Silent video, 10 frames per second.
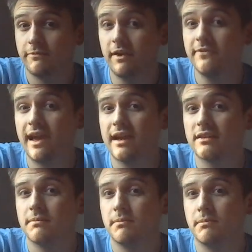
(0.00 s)
Fun
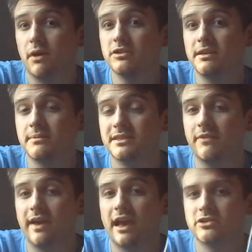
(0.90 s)
fact, Maltin
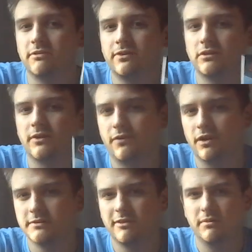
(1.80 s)
himself actually reviewed the
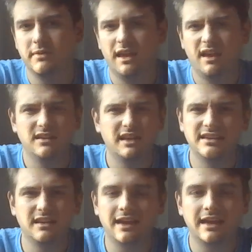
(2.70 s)
first film and he
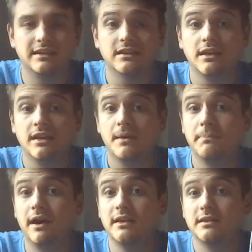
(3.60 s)
didn't like it.
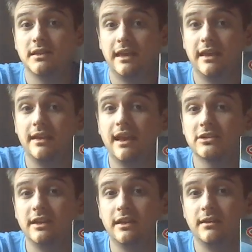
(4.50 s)
But he
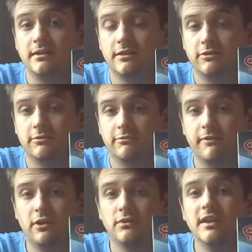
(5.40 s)
actually
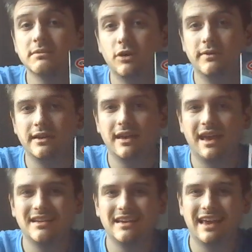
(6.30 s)
reviewed this movie
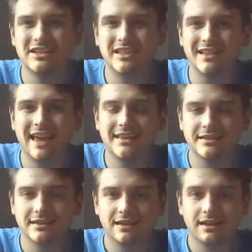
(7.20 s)
and he actually liked it.